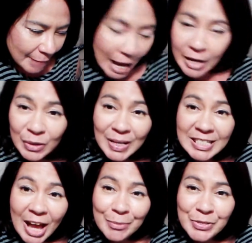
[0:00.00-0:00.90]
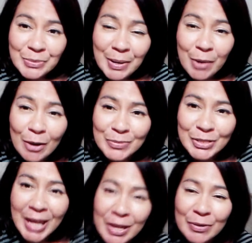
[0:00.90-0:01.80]
I had a great time with my mom
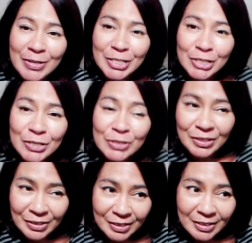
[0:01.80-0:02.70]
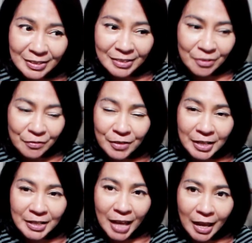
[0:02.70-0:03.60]
today. It was
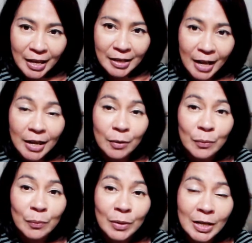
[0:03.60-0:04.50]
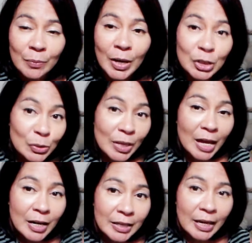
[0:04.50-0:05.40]
fun and I really want to do
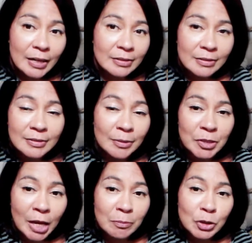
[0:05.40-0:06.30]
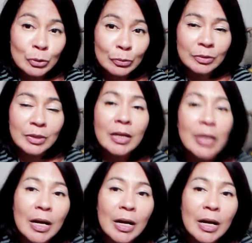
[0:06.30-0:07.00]
that again sometime soon.